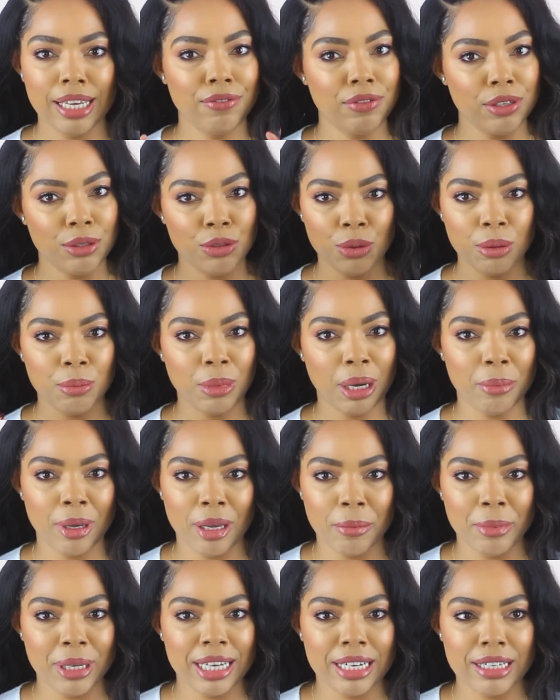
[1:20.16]
even doing my
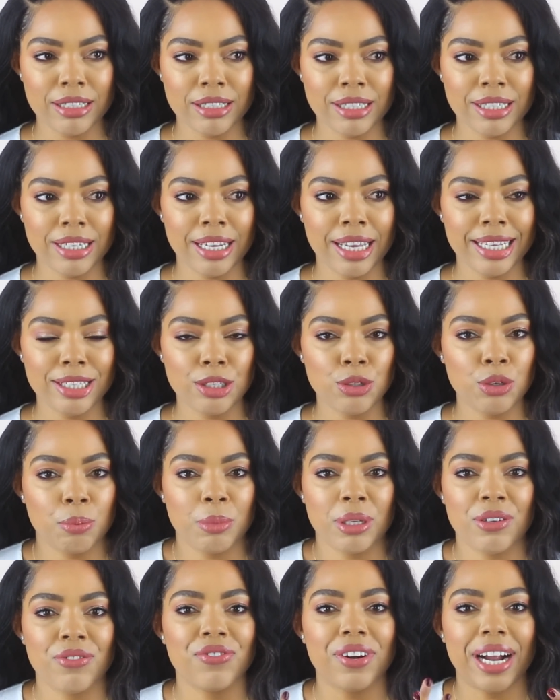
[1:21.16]
baby hairs today took
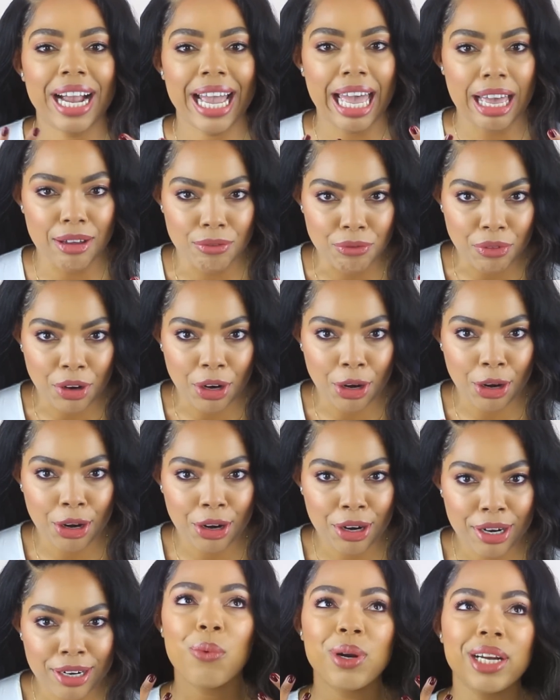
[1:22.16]
me forever
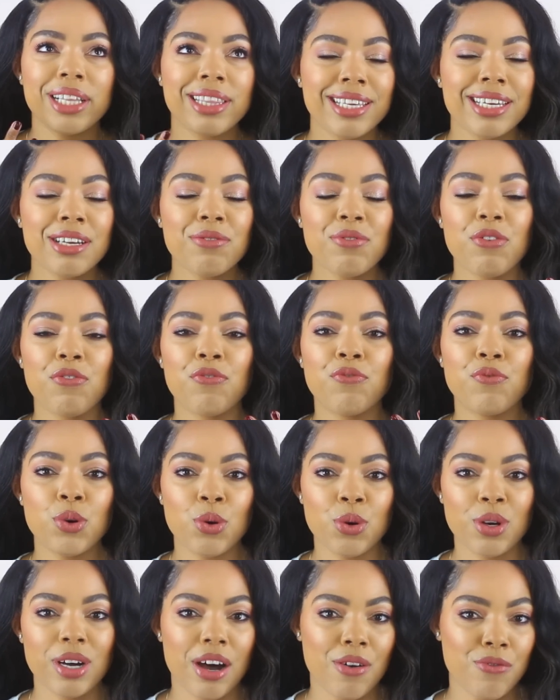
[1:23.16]
when I think of a
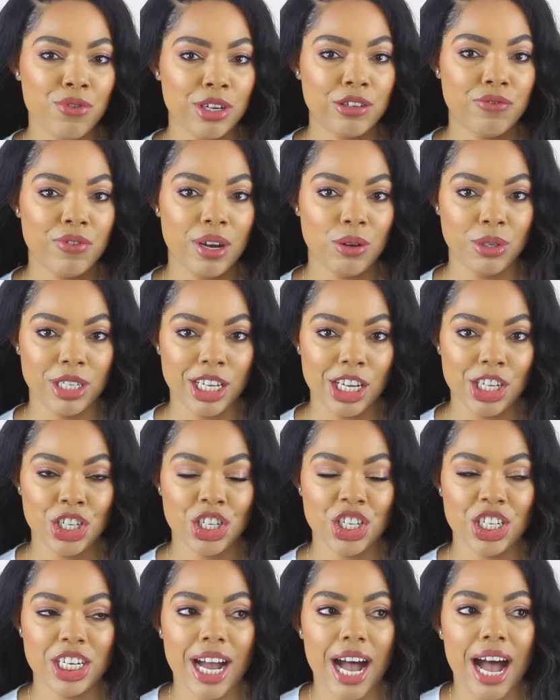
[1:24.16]
full coverage
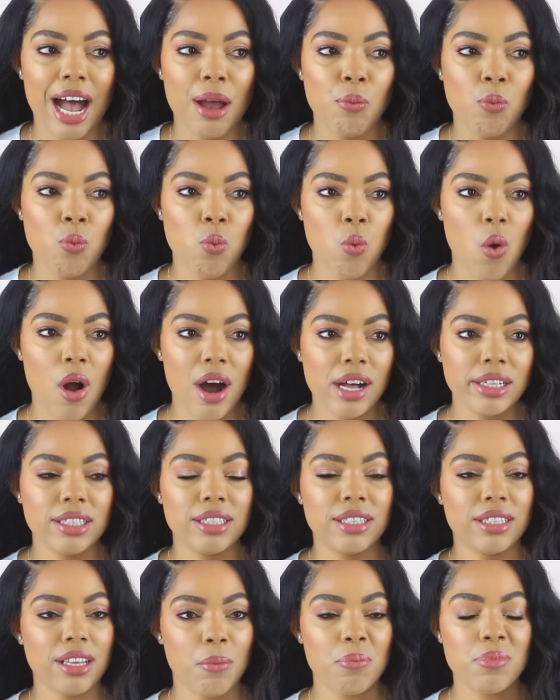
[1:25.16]
foundation, I want
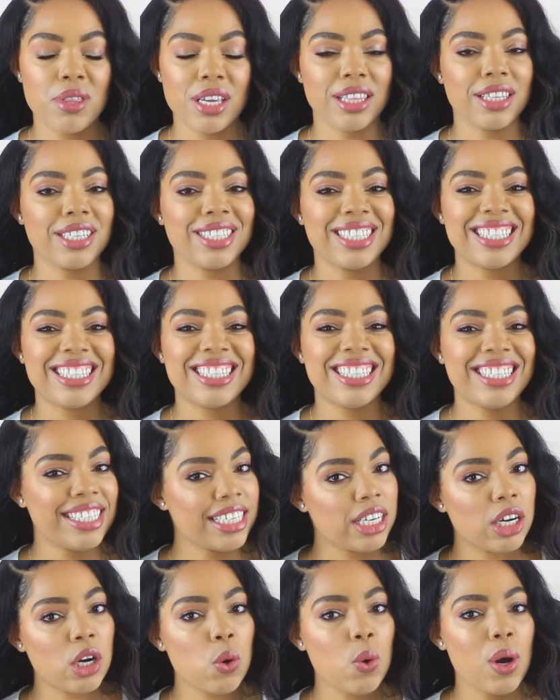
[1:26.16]
something that's
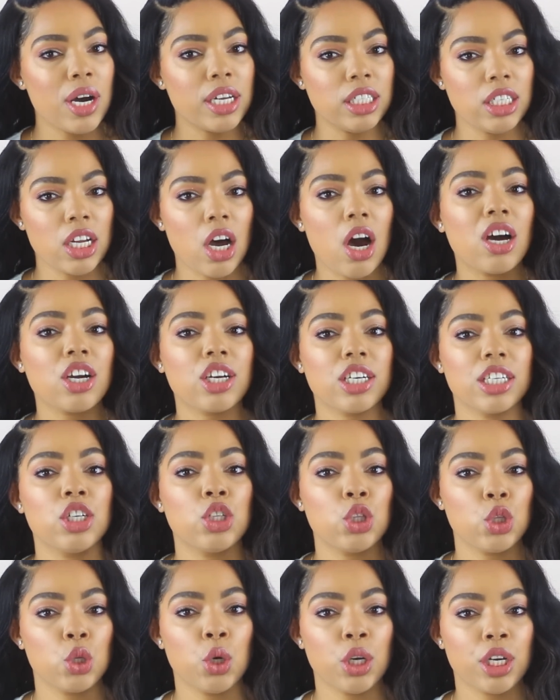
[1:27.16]
still not gonna
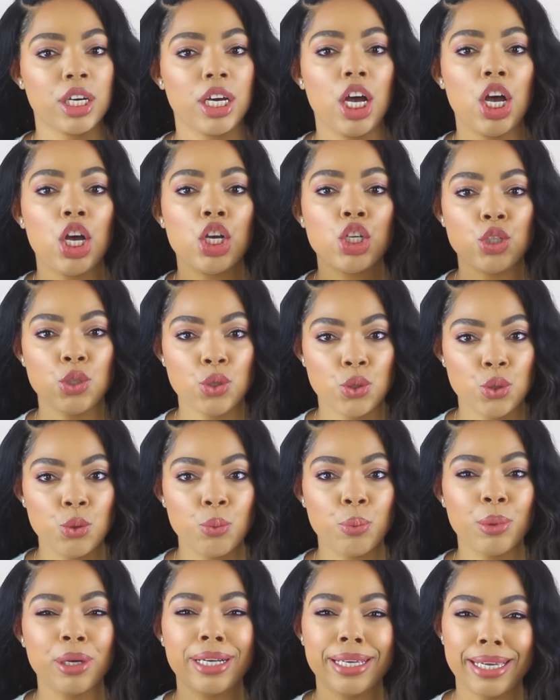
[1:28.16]
look
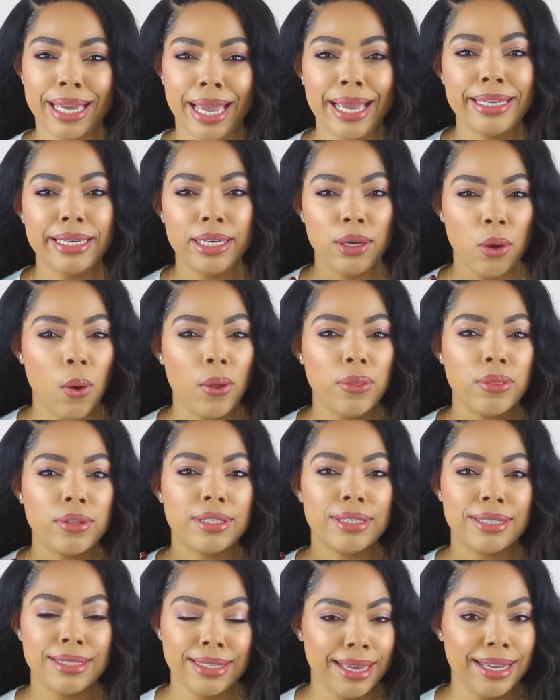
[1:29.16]
super cakey on the
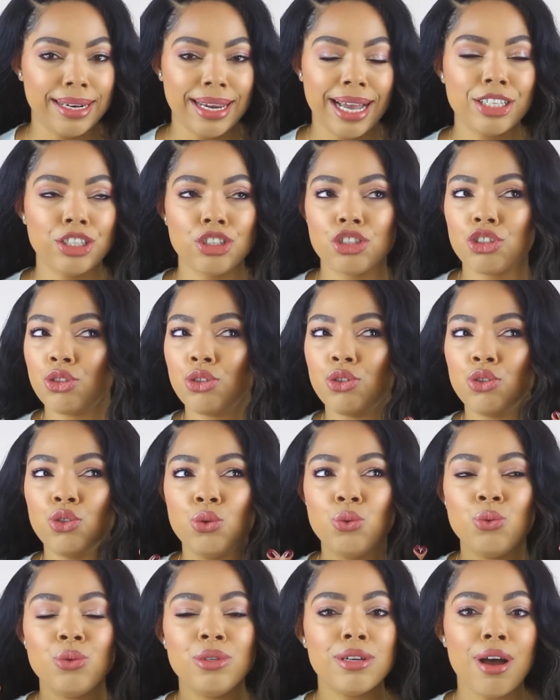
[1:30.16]
skin. I just
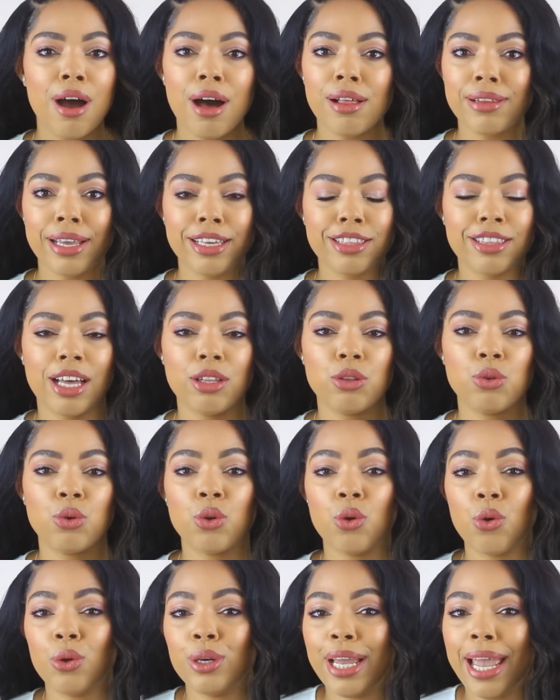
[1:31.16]
do not like that
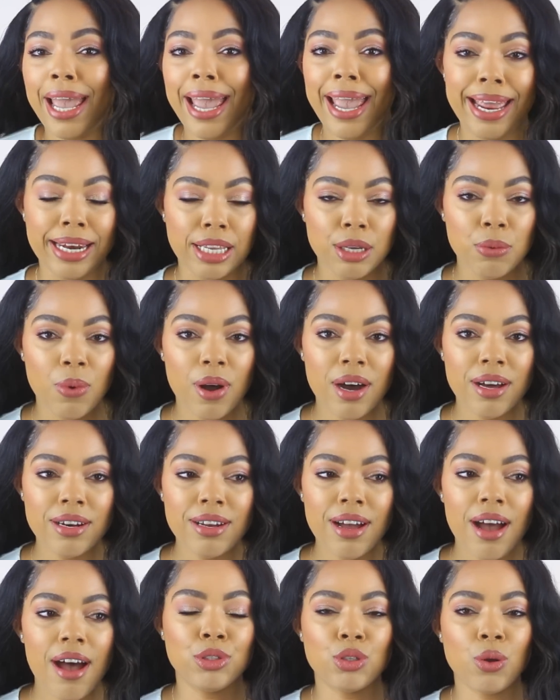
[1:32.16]
look on
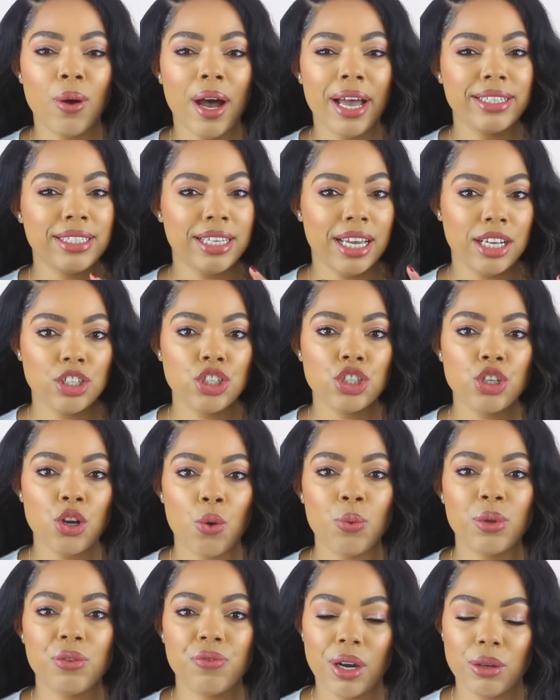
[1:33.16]
anyone. So I tend to
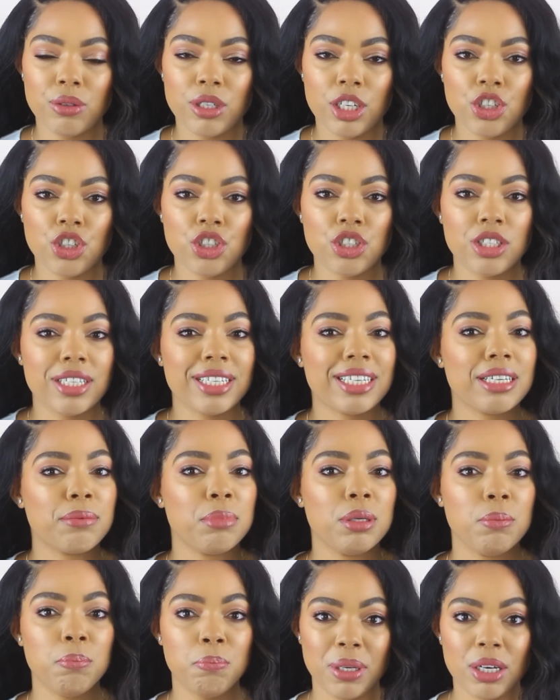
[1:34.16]
go with foundations that can
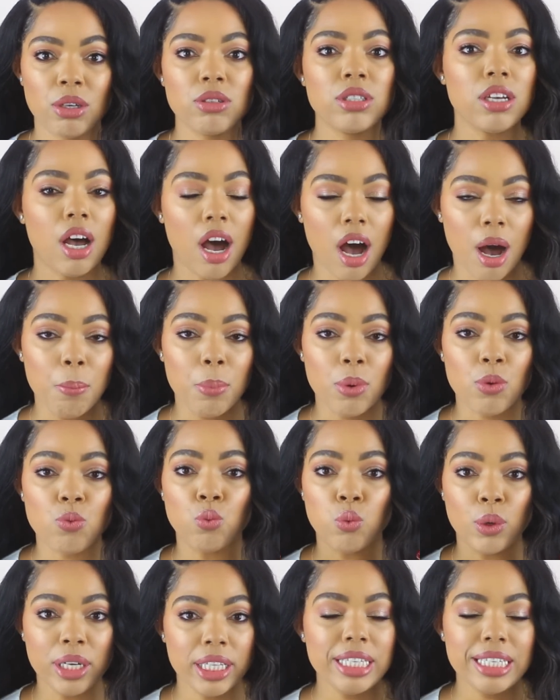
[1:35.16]
be built up
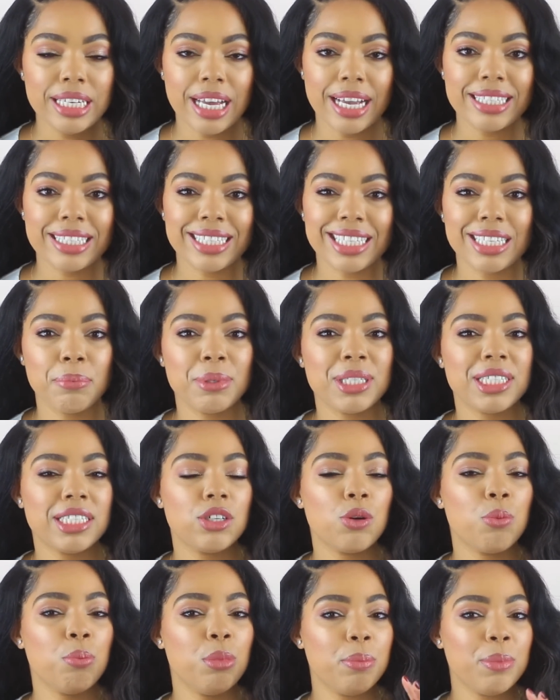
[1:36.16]
really nicely, but
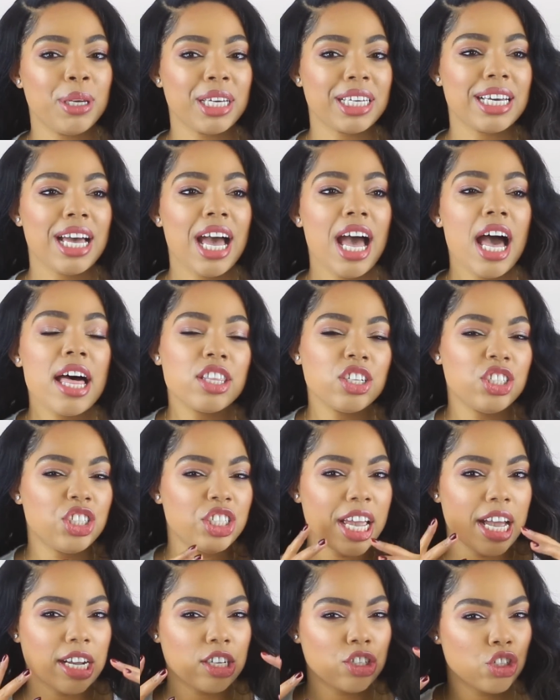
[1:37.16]
still mimic the
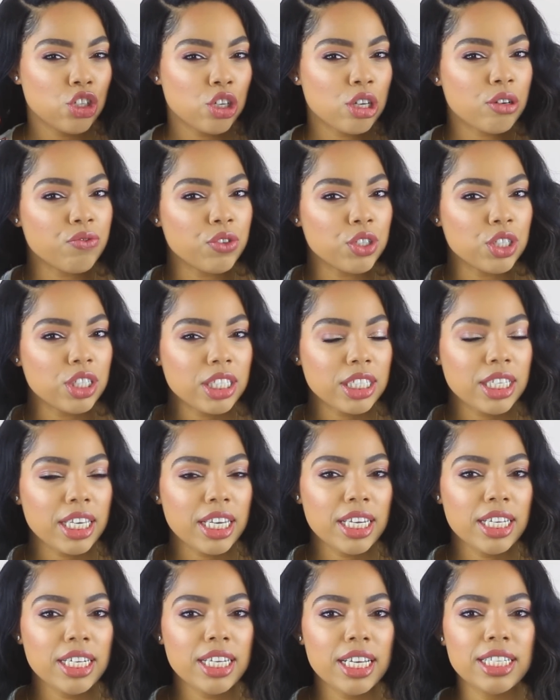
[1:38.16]
texture of your
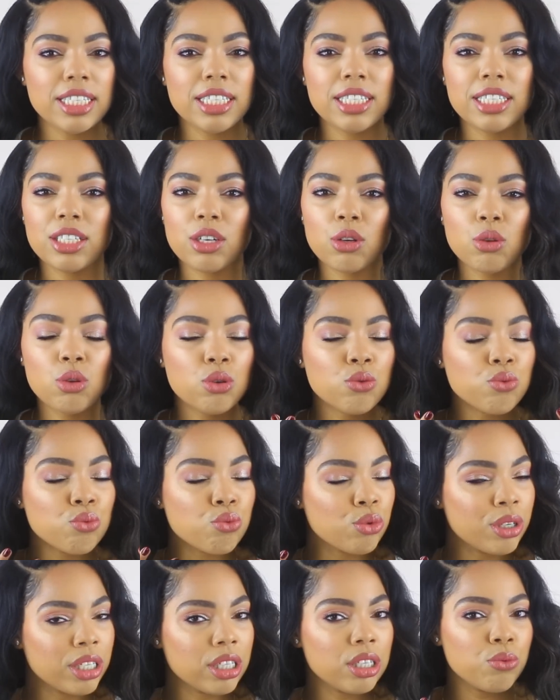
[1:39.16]
skin and still look
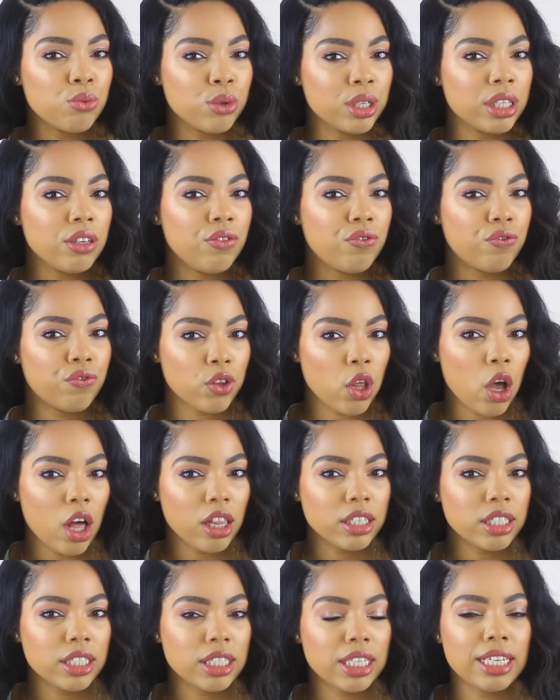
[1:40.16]
really, really
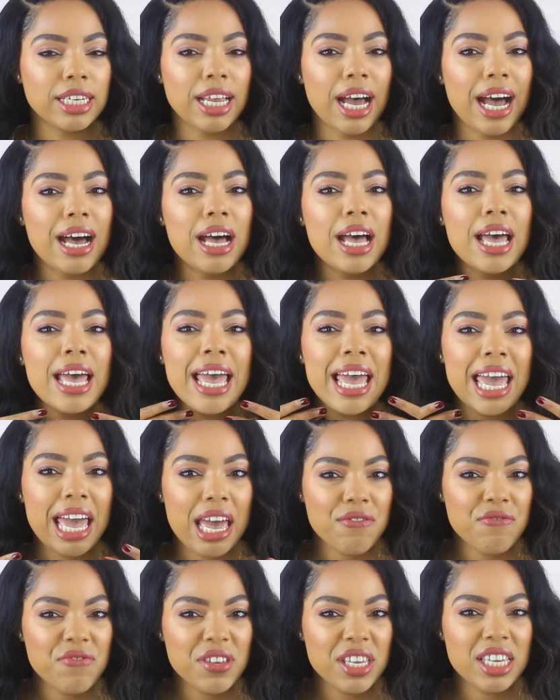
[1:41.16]
flawless and not
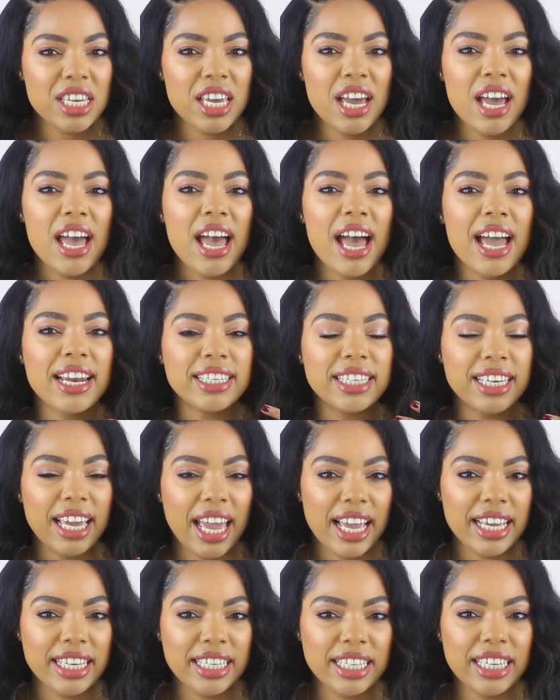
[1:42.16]
heavy and
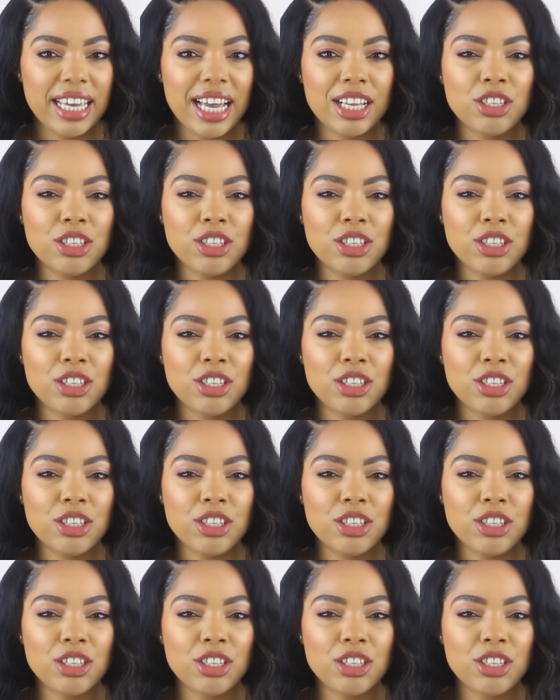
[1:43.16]
cakey.